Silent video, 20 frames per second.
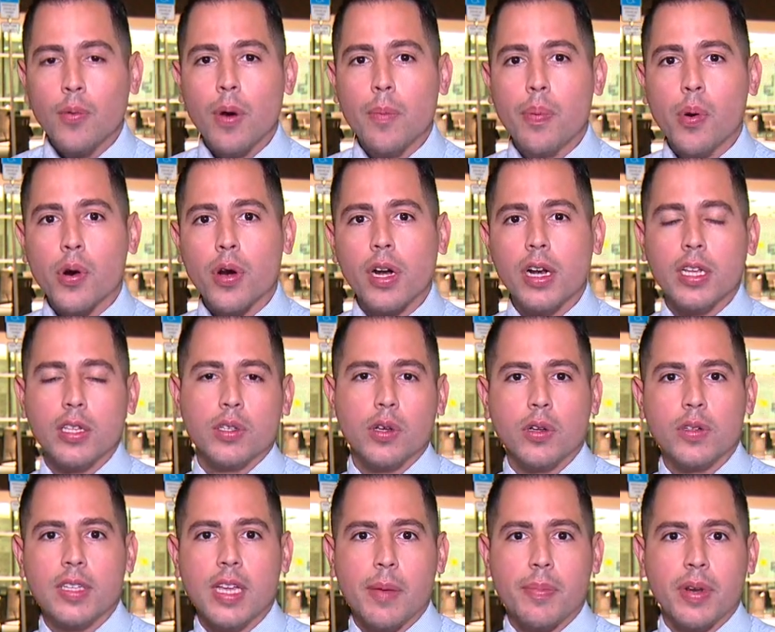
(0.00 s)
reportedly
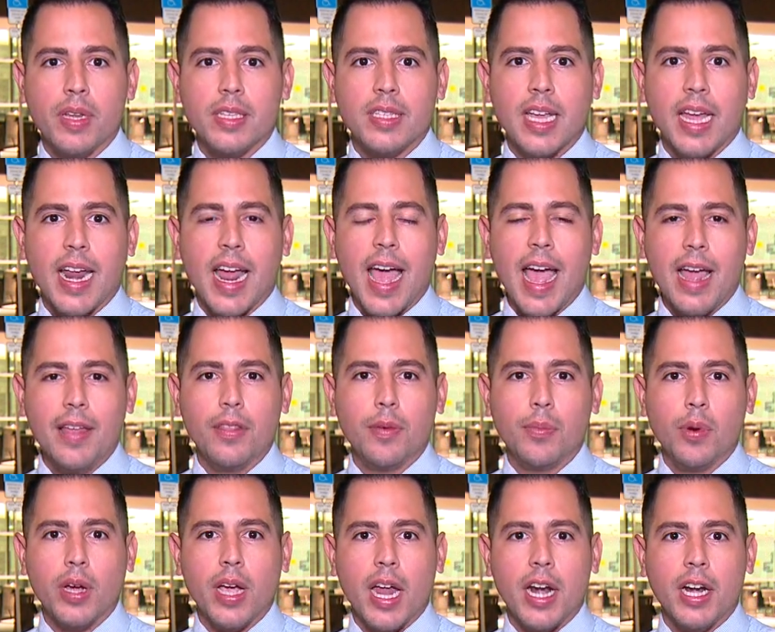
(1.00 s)
told deputies that had the
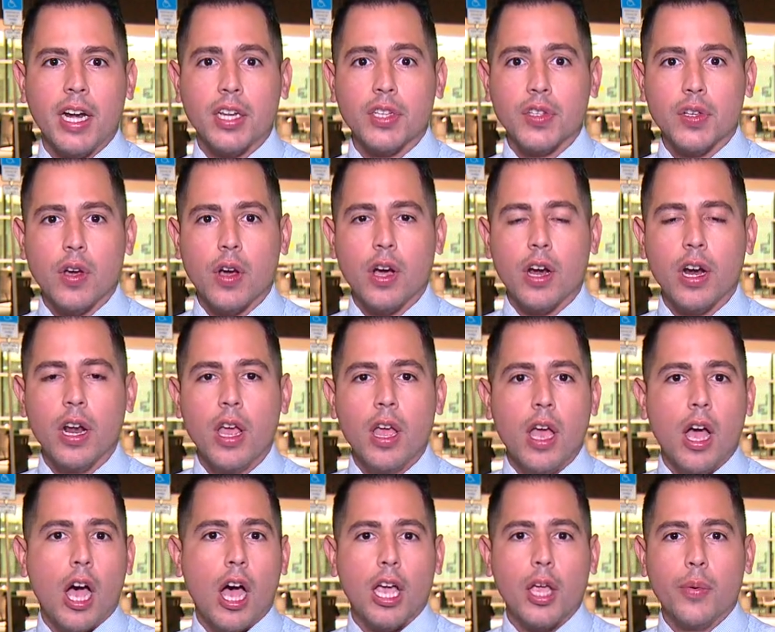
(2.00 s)
boy gotten in his car,
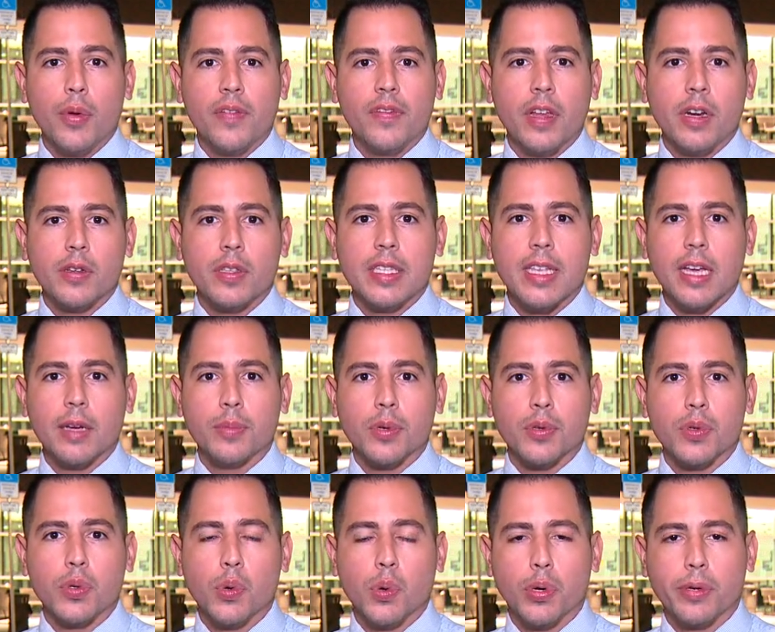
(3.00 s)
all he would have done was take him to
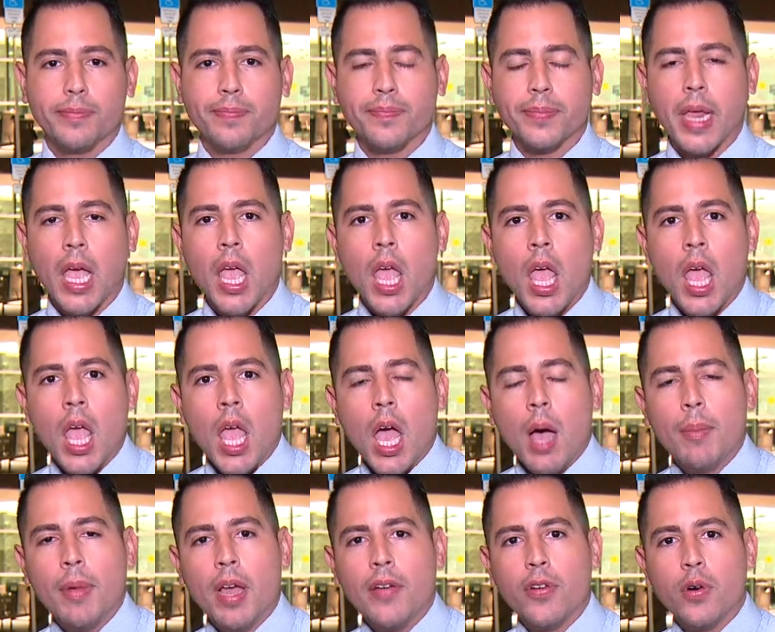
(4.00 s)
school.
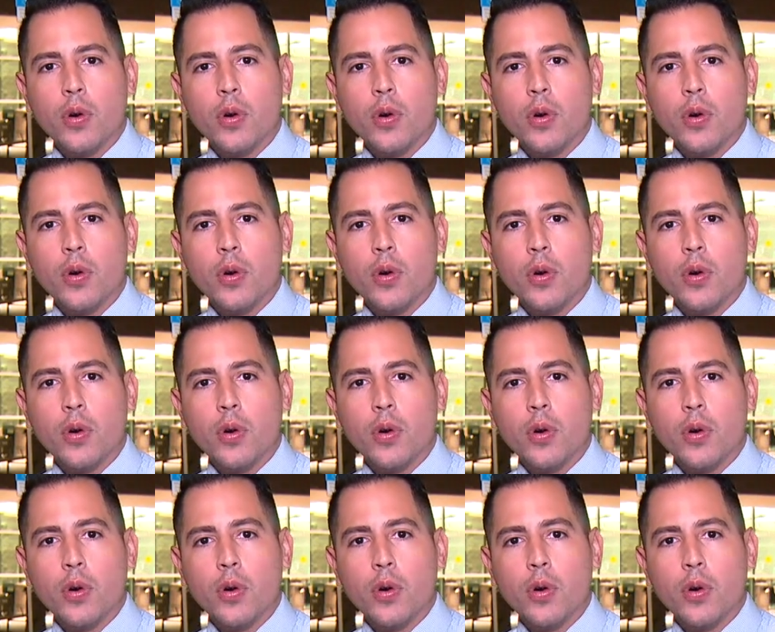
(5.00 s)
I'm live in